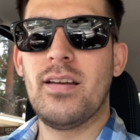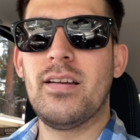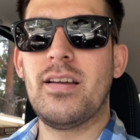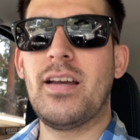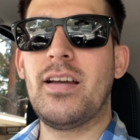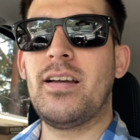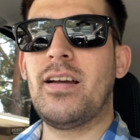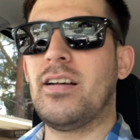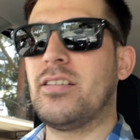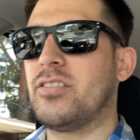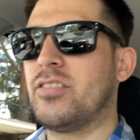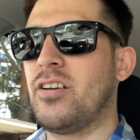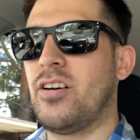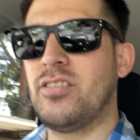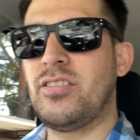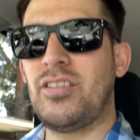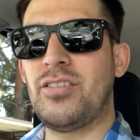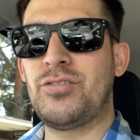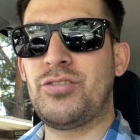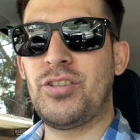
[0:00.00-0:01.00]
Hey, how's it
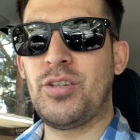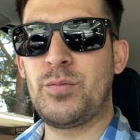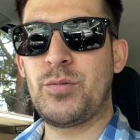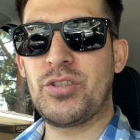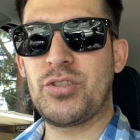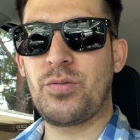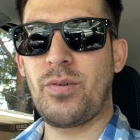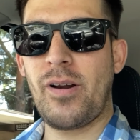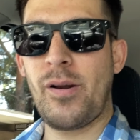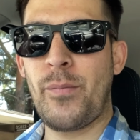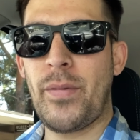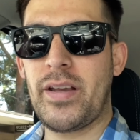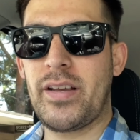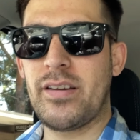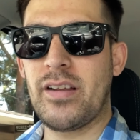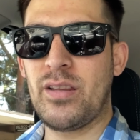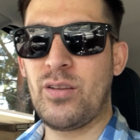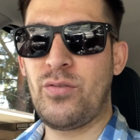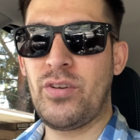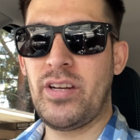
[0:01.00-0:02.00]
going YouTube? Just wanted to make it
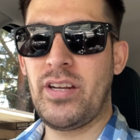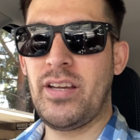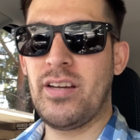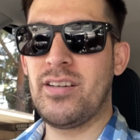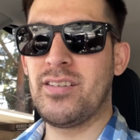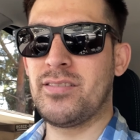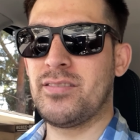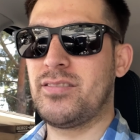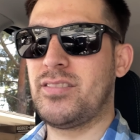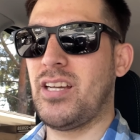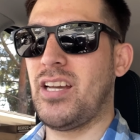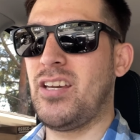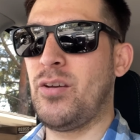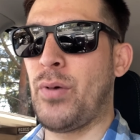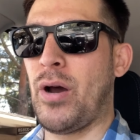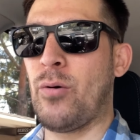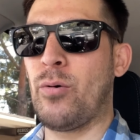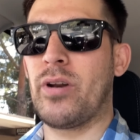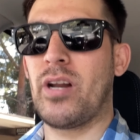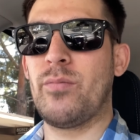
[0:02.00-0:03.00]
in the video, tell you
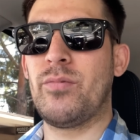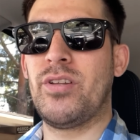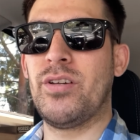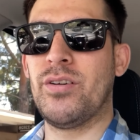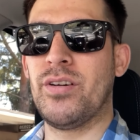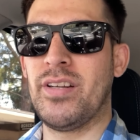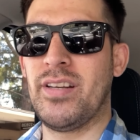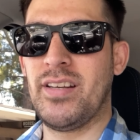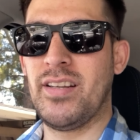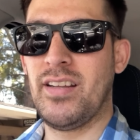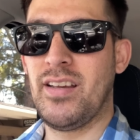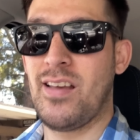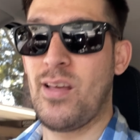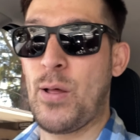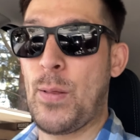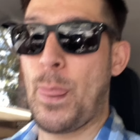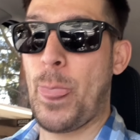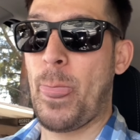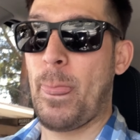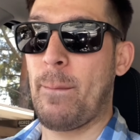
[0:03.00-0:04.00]
about what I'm doing.
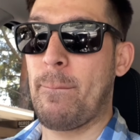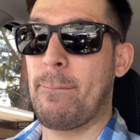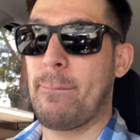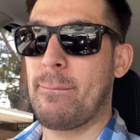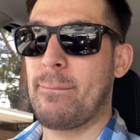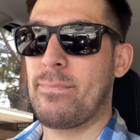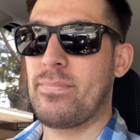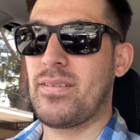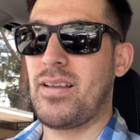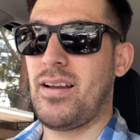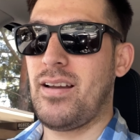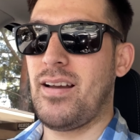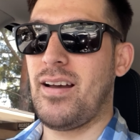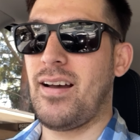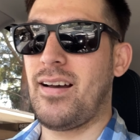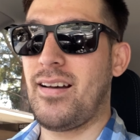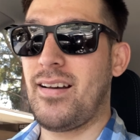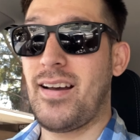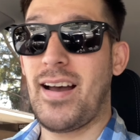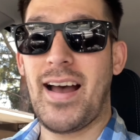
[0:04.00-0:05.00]

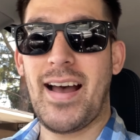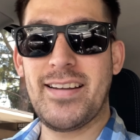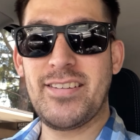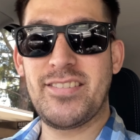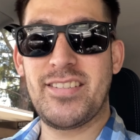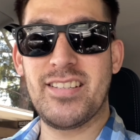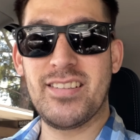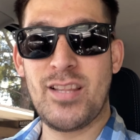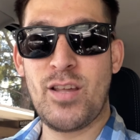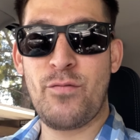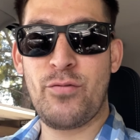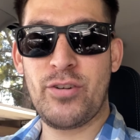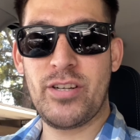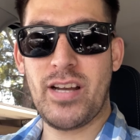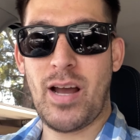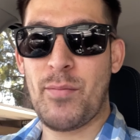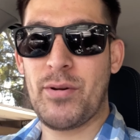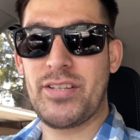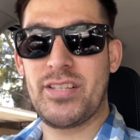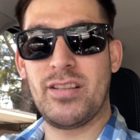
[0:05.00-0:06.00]
Uh, I delivery,
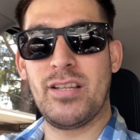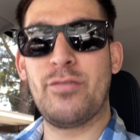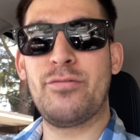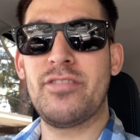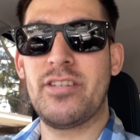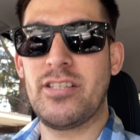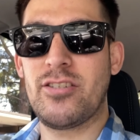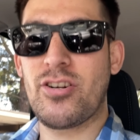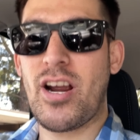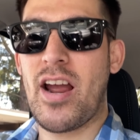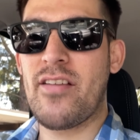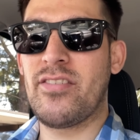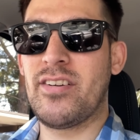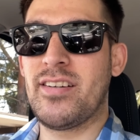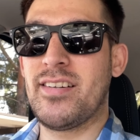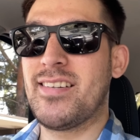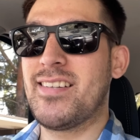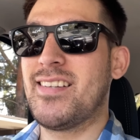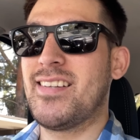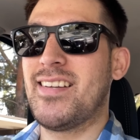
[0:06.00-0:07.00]
I'm a delivery driver
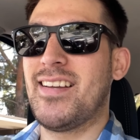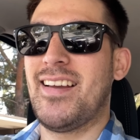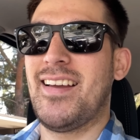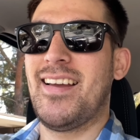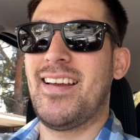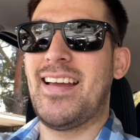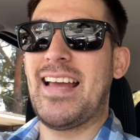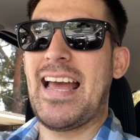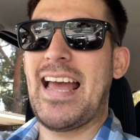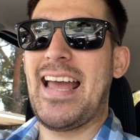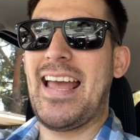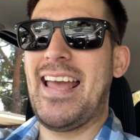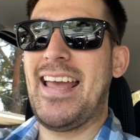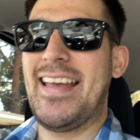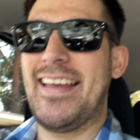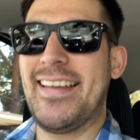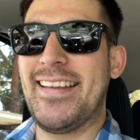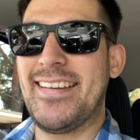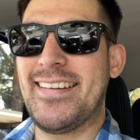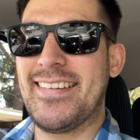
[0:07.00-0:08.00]

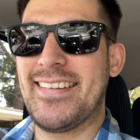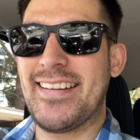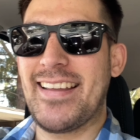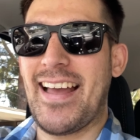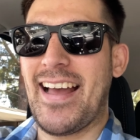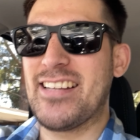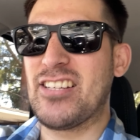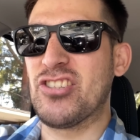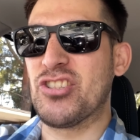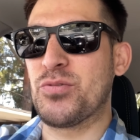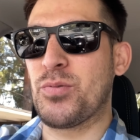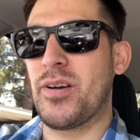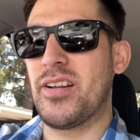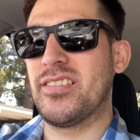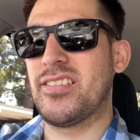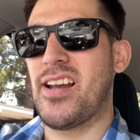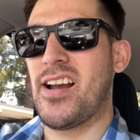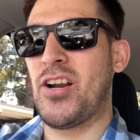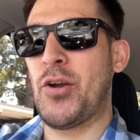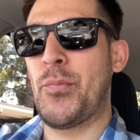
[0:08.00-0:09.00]
and I just want
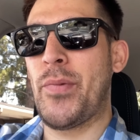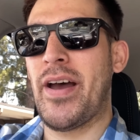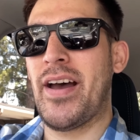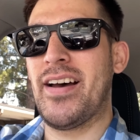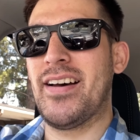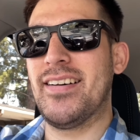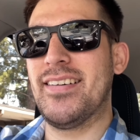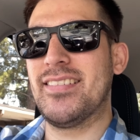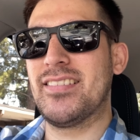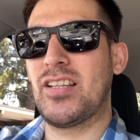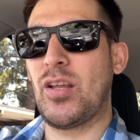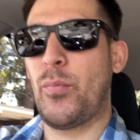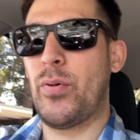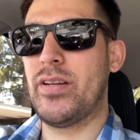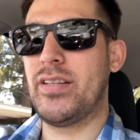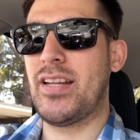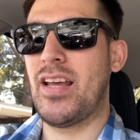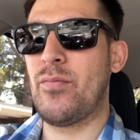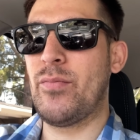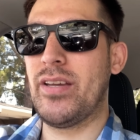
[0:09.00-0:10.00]
to talk about the
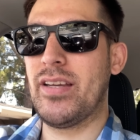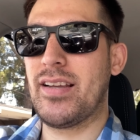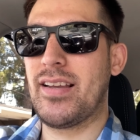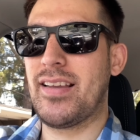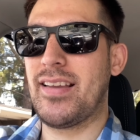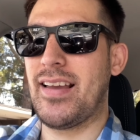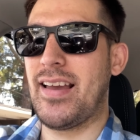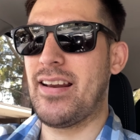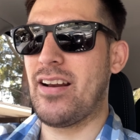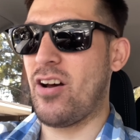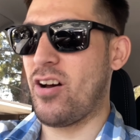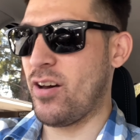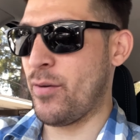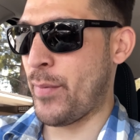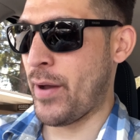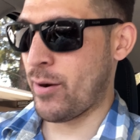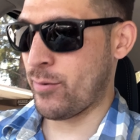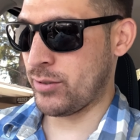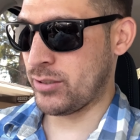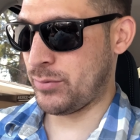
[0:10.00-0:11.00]
pandemic and all
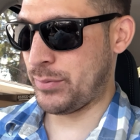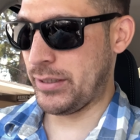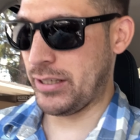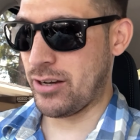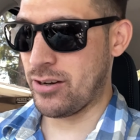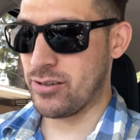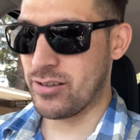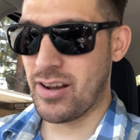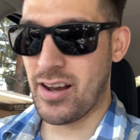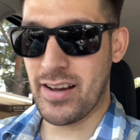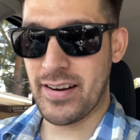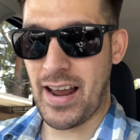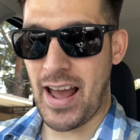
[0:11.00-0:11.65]
about what's been going on.